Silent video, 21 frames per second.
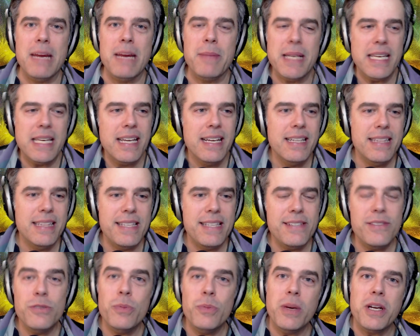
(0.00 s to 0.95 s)
I mean,
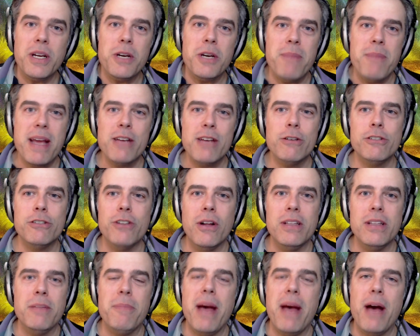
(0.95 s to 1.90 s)
this is what Commander's
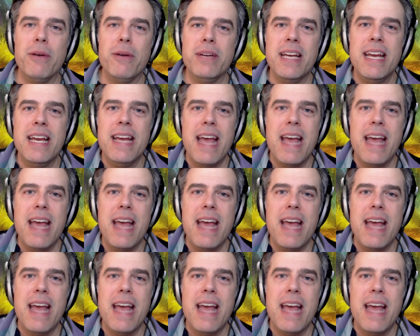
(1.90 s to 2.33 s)
all about.